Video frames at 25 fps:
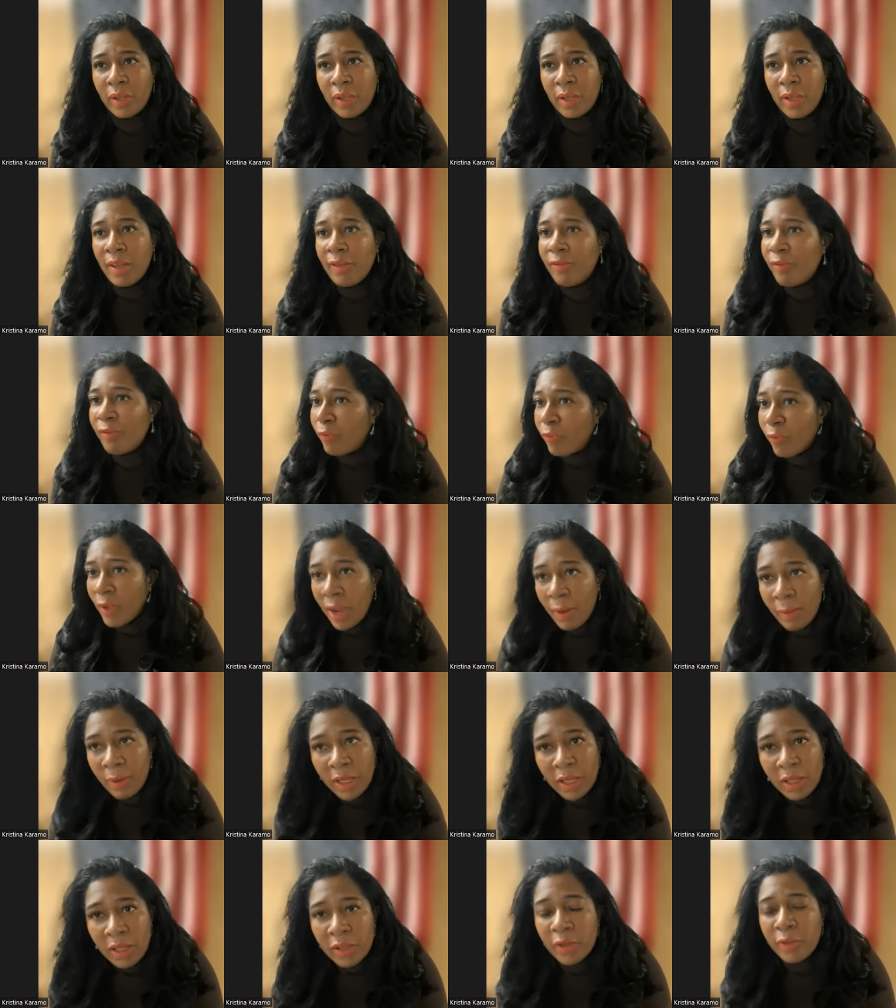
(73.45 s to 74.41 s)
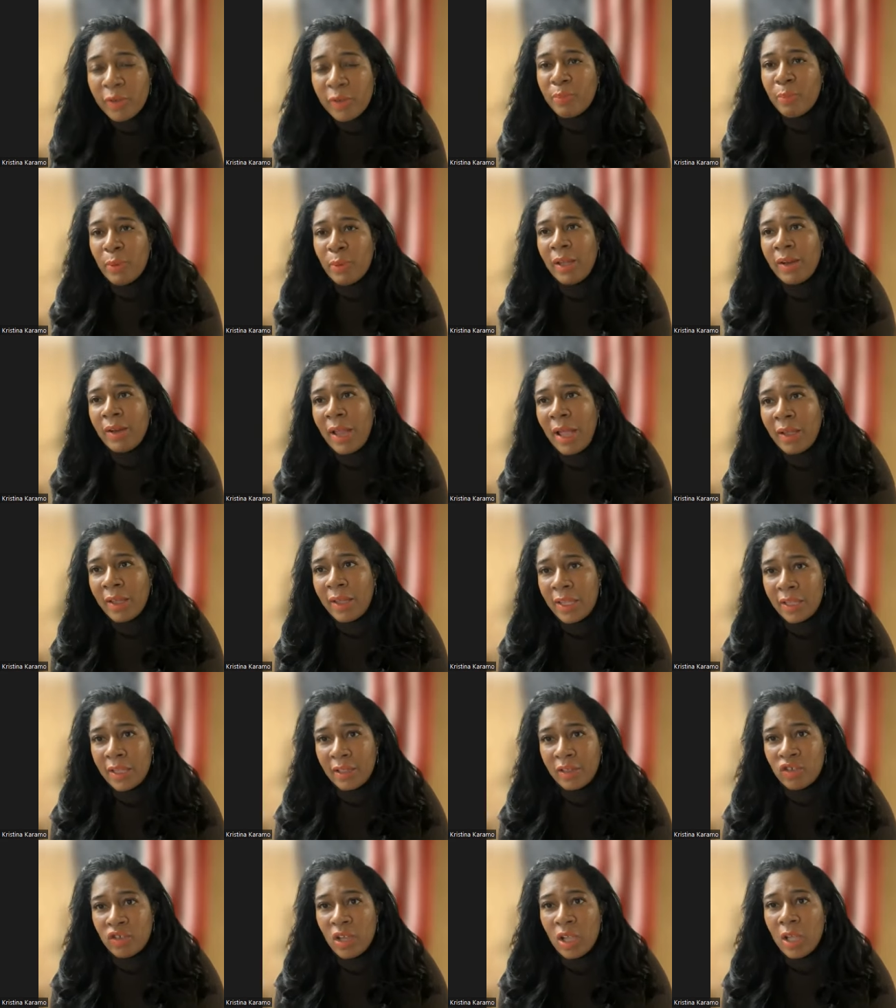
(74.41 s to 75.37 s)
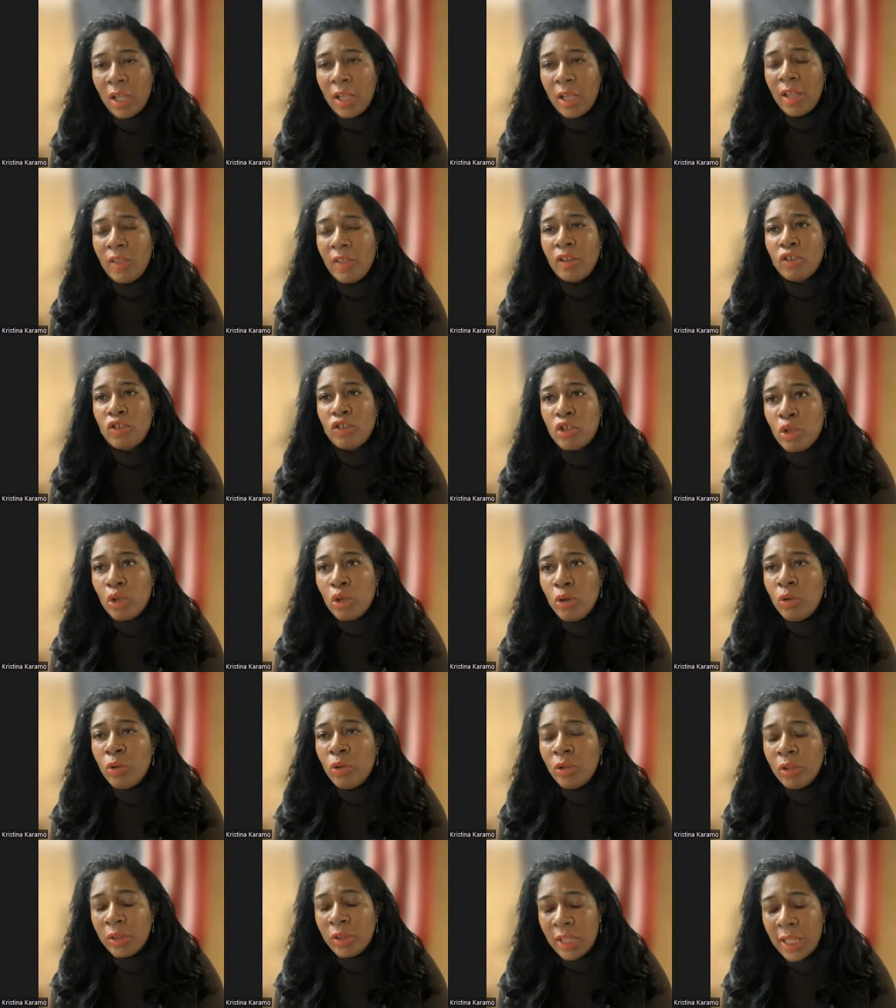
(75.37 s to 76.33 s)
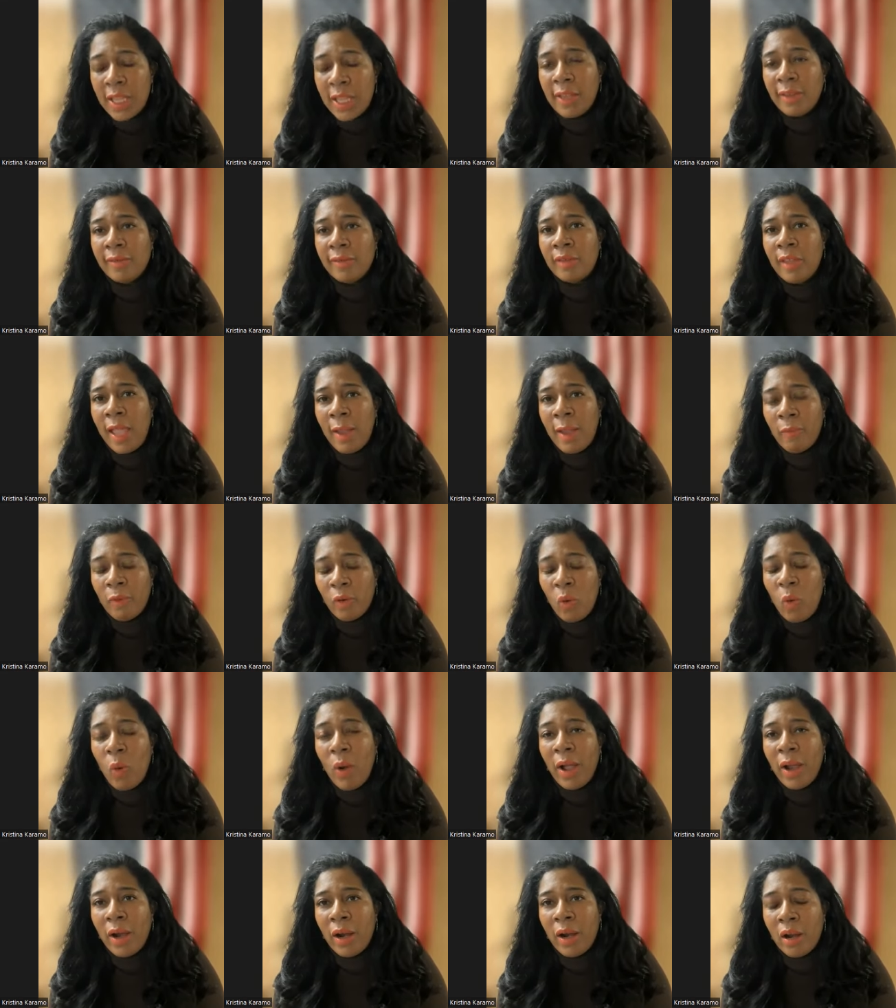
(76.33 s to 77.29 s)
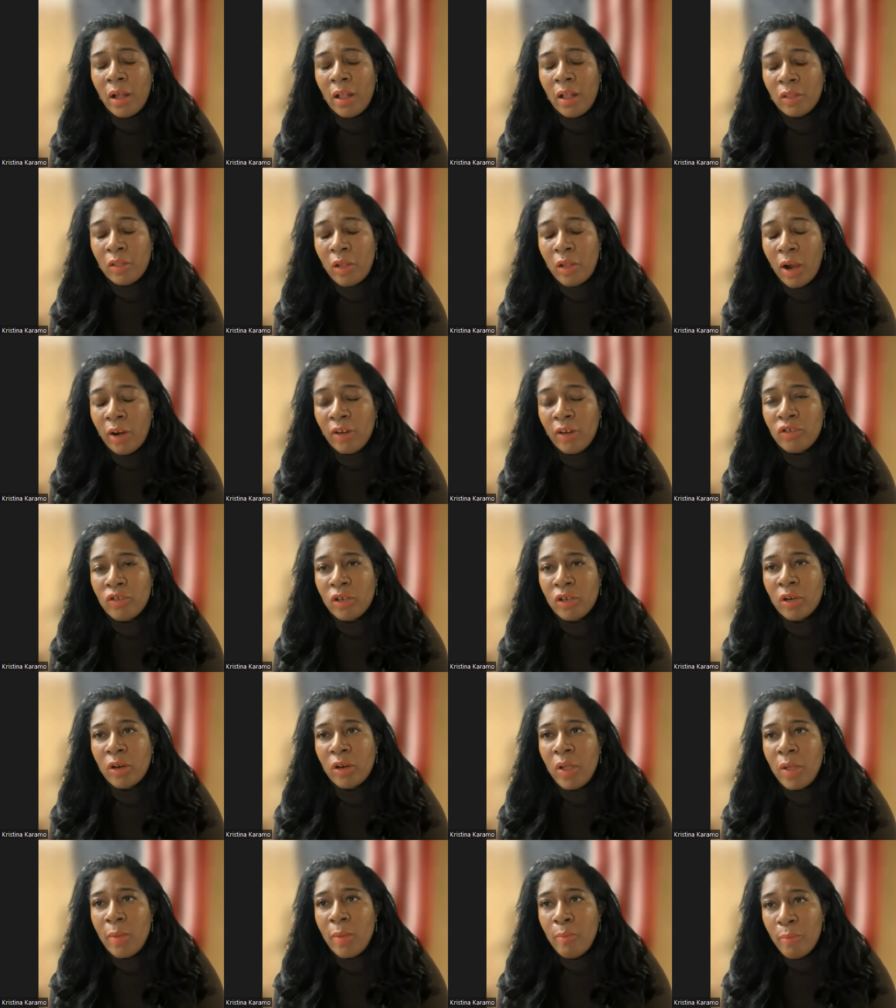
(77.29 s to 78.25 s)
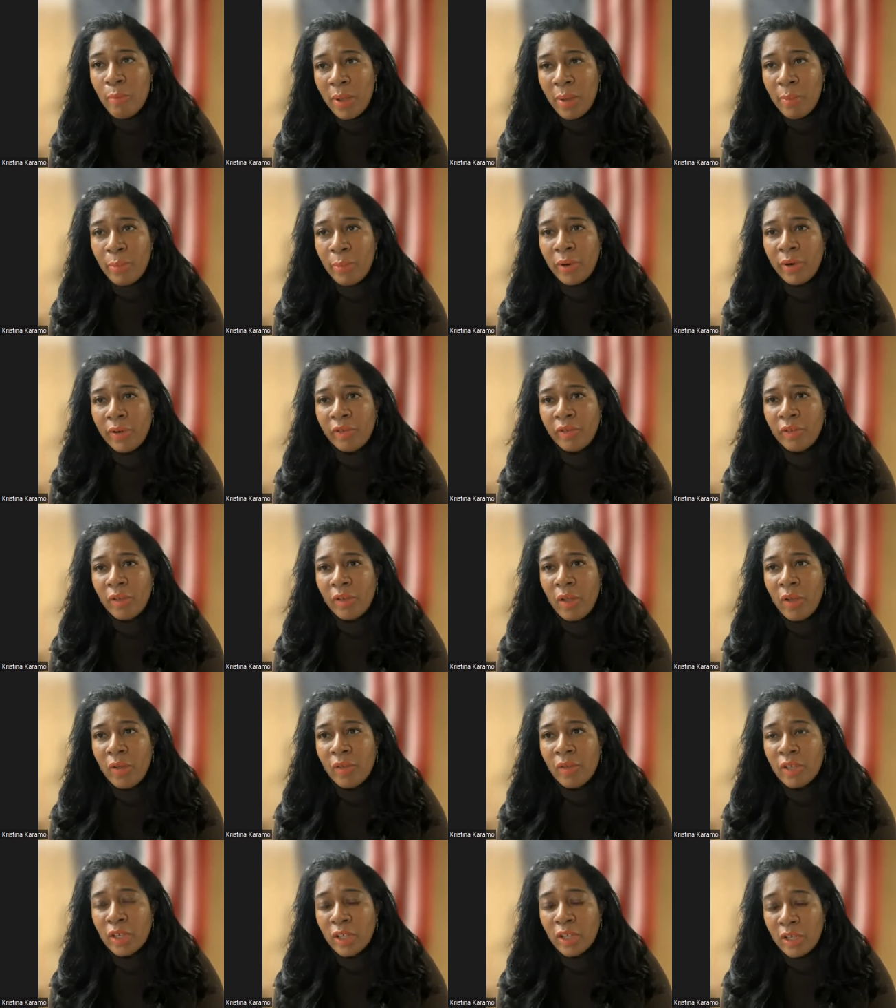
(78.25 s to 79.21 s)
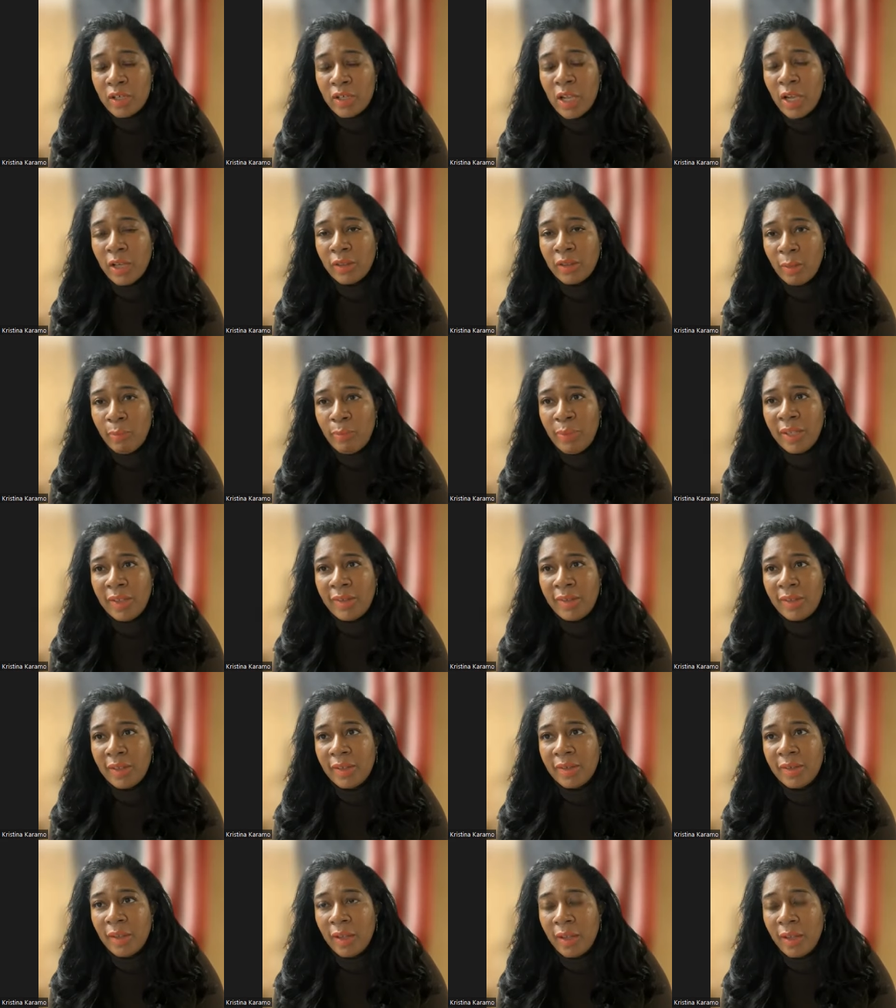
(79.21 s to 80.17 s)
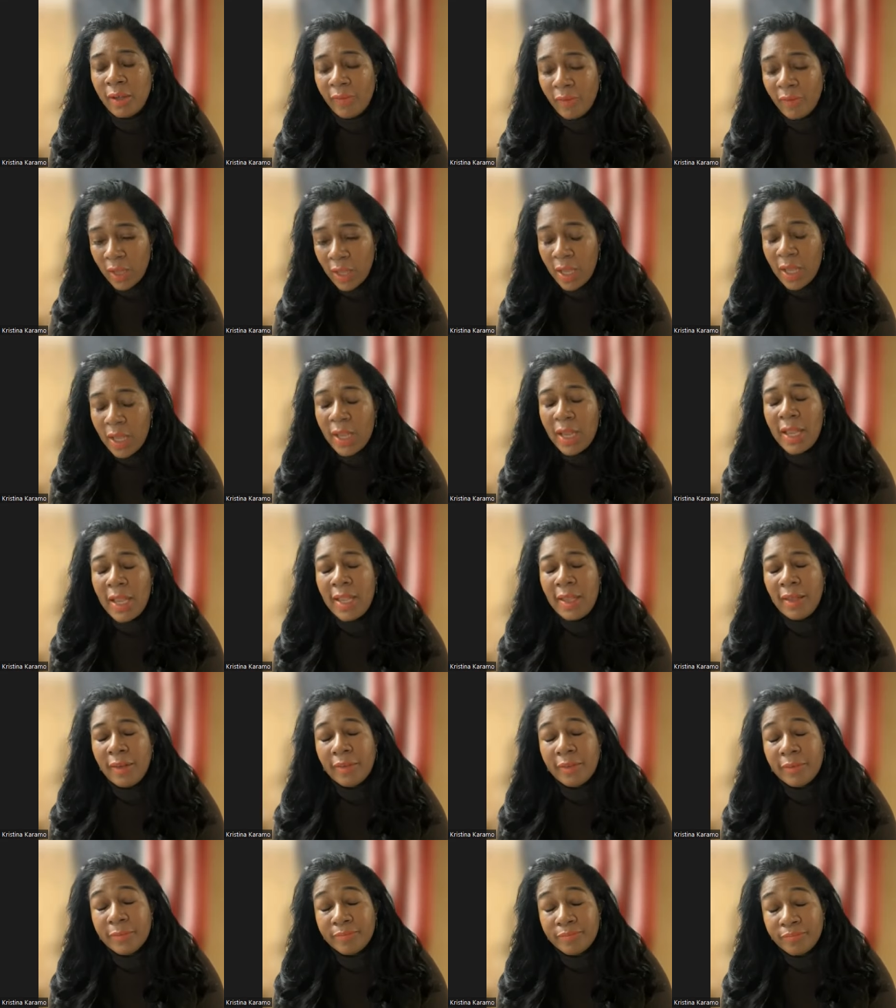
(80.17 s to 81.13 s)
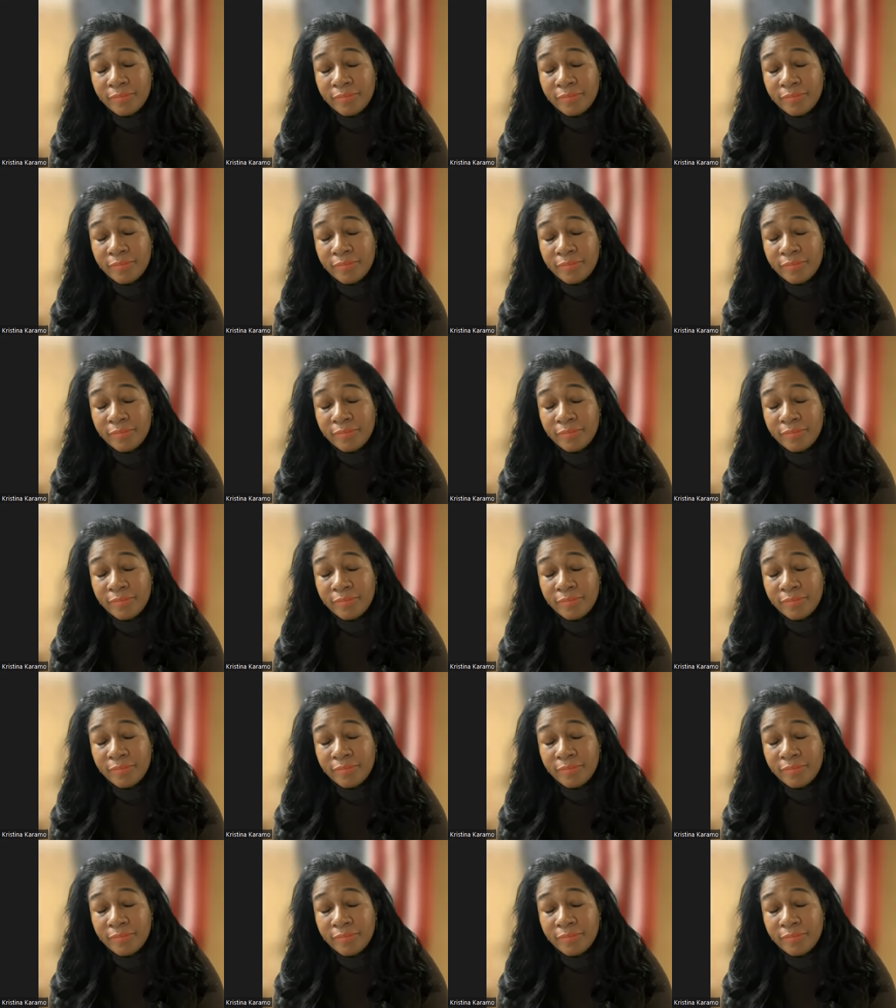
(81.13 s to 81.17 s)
It's very clear, spelled out English. And the two things that require a larger members to conduct the business of is